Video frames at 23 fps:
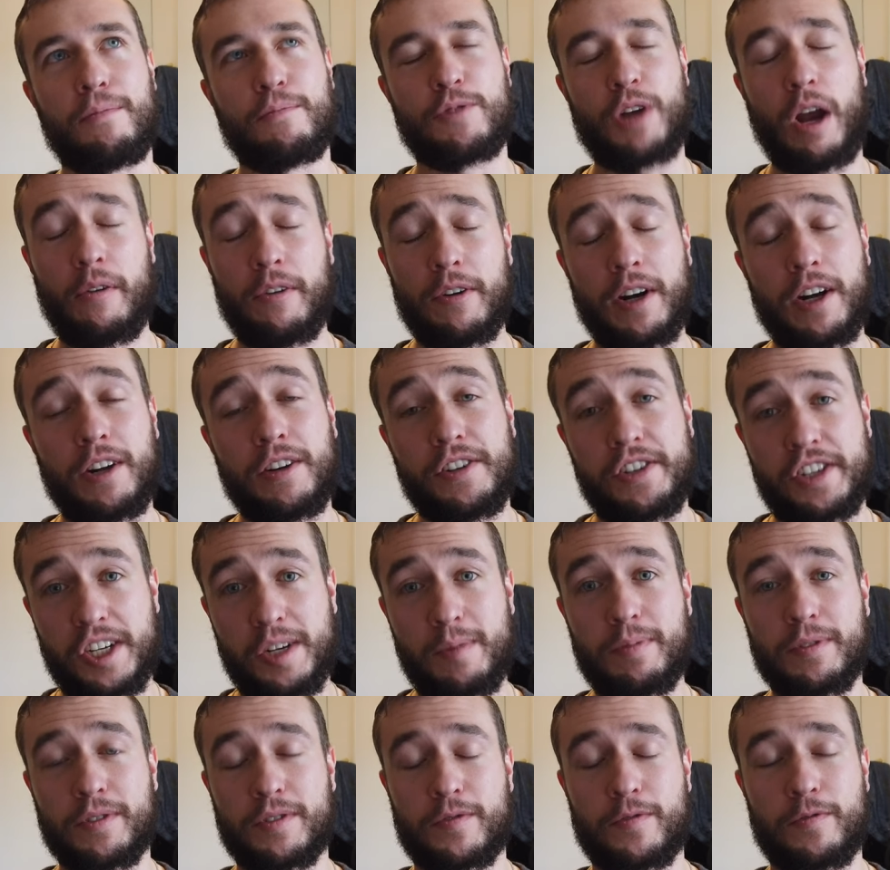Driving around a
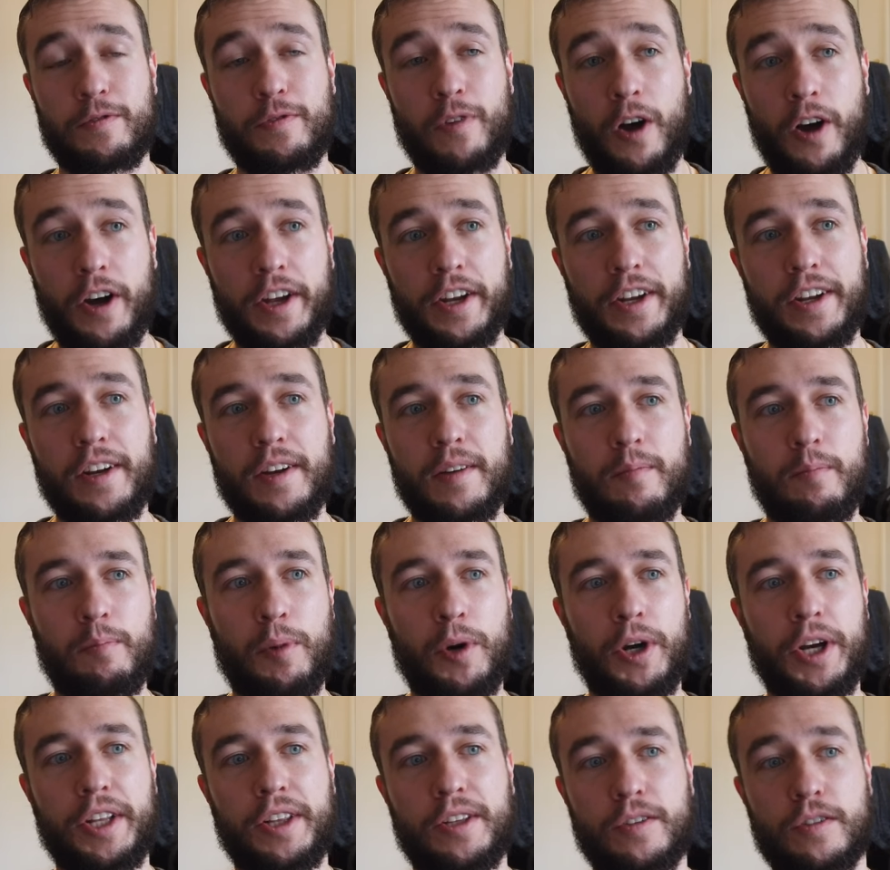Jeep is fun,
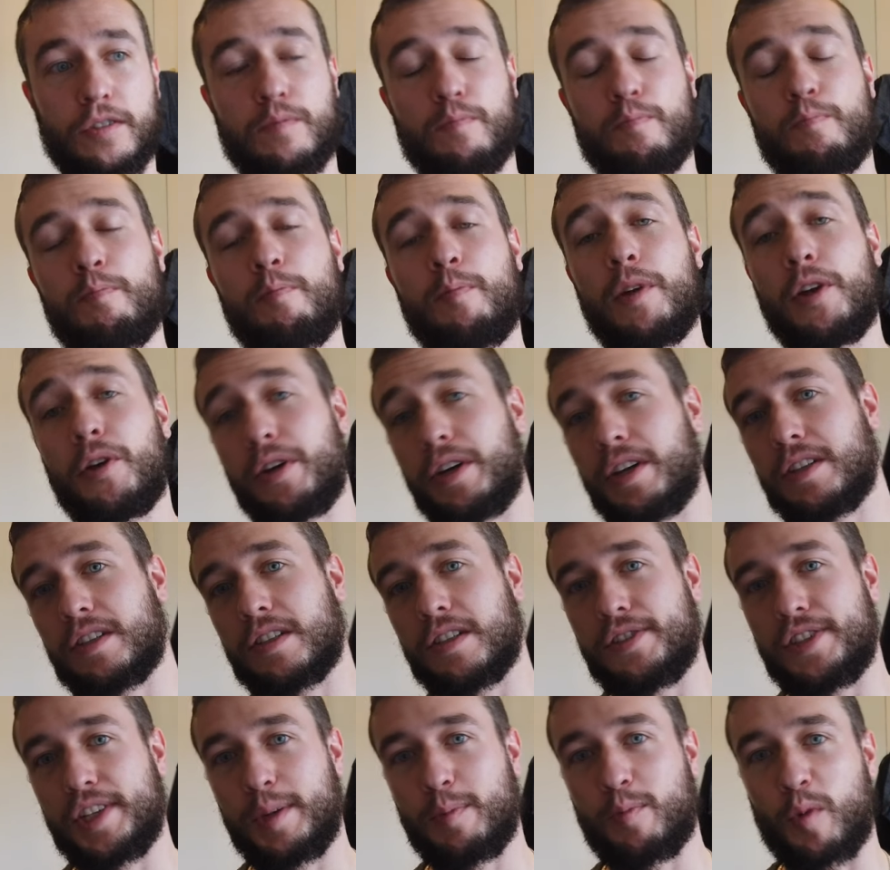but there's millions
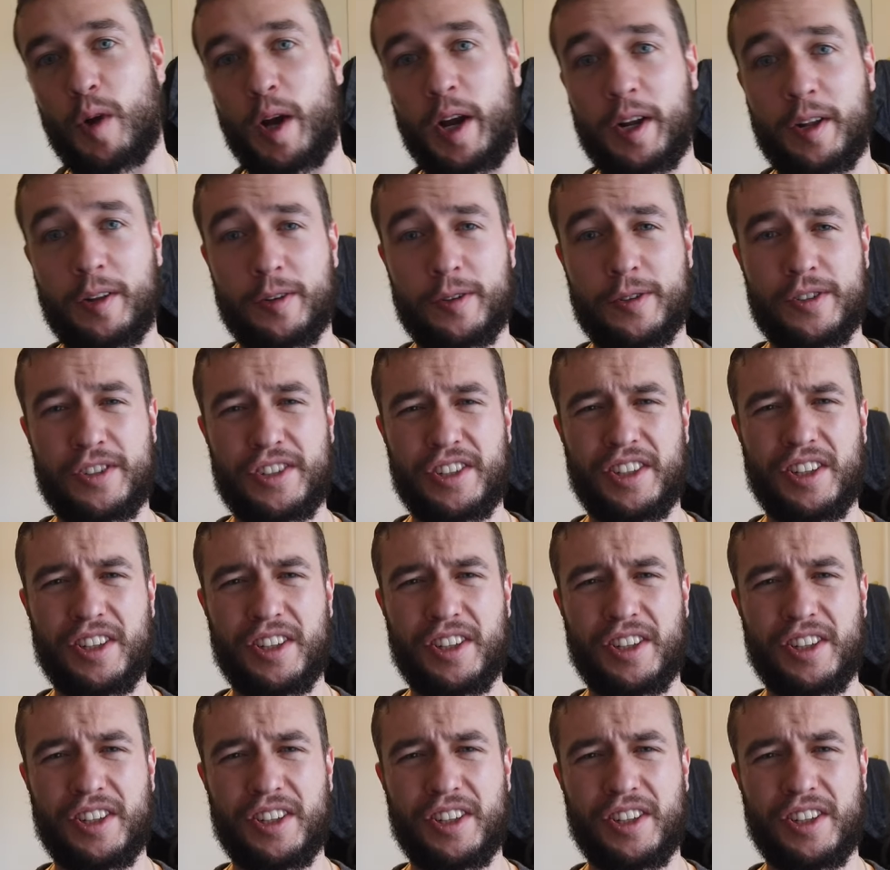of Jeep Wranglers.